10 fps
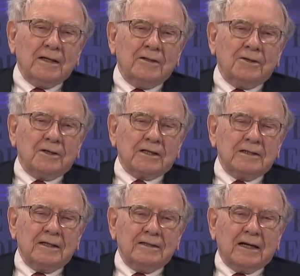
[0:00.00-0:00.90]
In the early
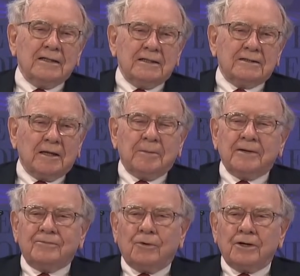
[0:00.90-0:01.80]
nineties, I
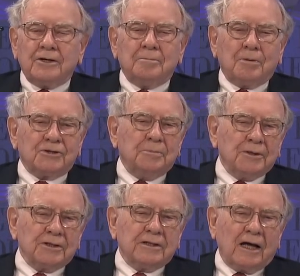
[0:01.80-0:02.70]
paid four hundred plus
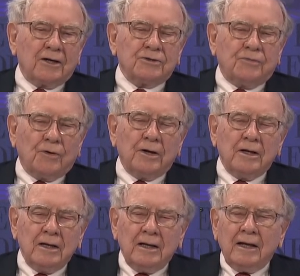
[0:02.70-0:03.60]
million dollars for
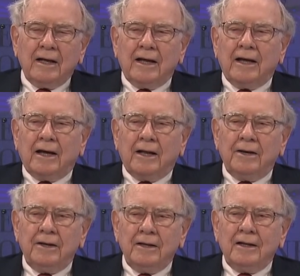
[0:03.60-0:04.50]
it, and